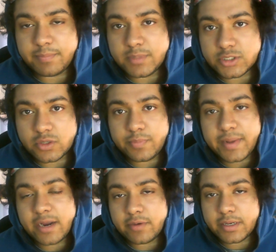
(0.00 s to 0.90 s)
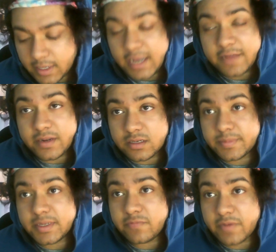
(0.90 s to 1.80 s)
musical background. I found it to
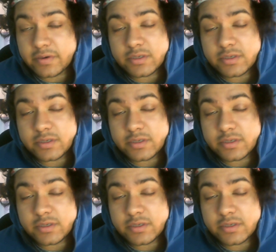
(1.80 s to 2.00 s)
be very